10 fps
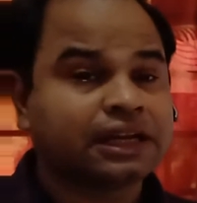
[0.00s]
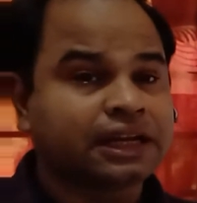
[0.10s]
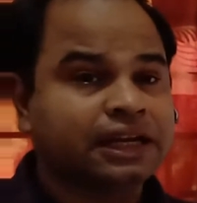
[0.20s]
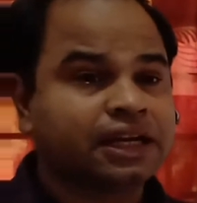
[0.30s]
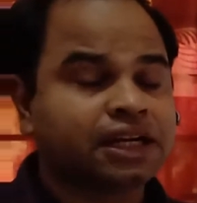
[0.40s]

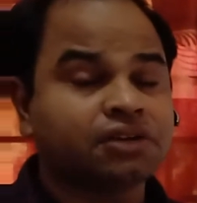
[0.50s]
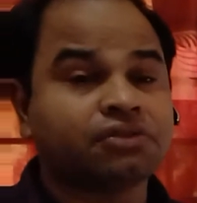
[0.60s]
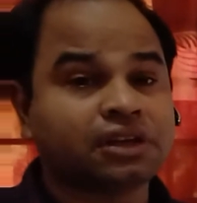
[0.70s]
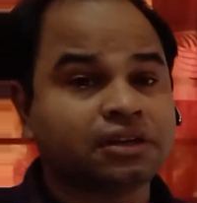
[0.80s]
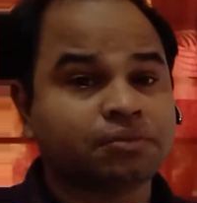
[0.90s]
and it
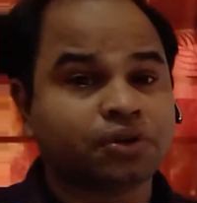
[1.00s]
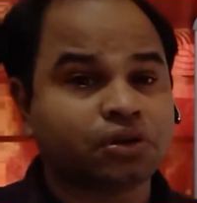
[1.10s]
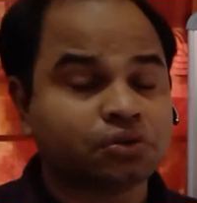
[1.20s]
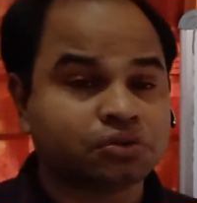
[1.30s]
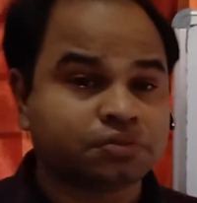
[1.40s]
will
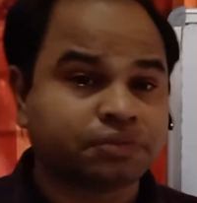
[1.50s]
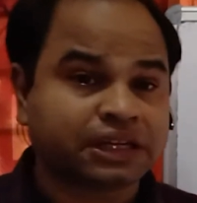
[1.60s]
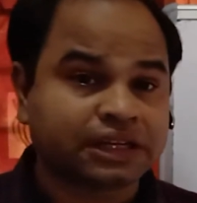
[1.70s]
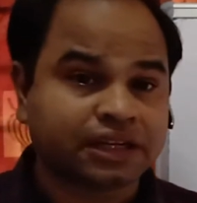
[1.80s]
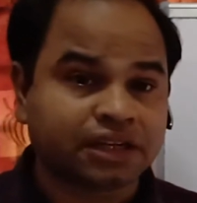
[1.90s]
produce
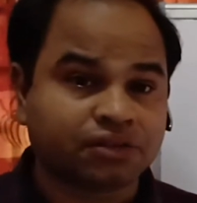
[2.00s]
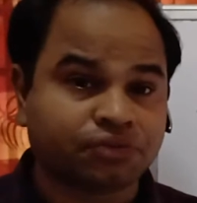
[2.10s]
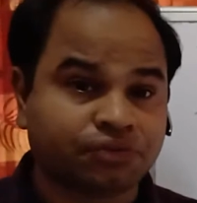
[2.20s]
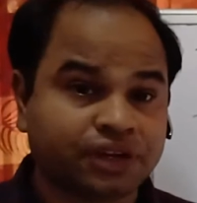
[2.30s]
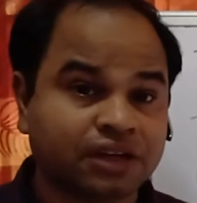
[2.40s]
magnetic
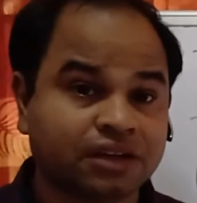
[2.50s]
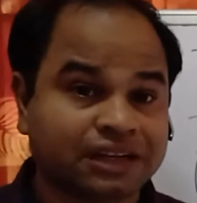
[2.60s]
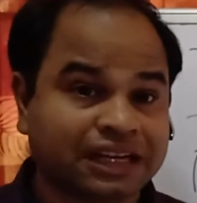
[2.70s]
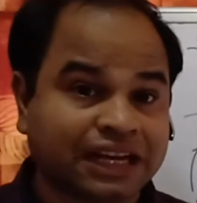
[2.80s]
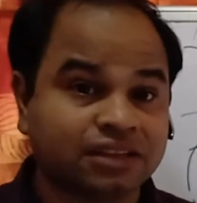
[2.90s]
field
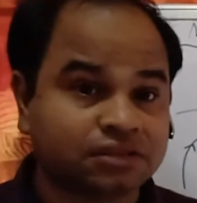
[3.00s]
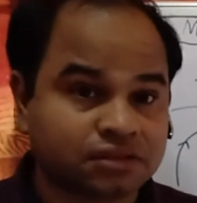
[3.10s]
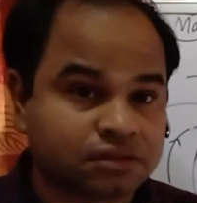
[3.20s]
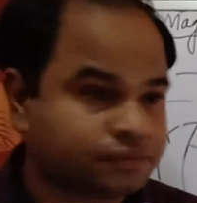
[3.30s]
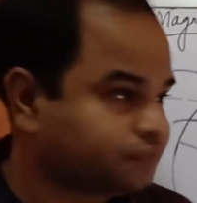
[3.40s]

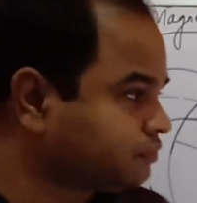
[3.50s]
lines.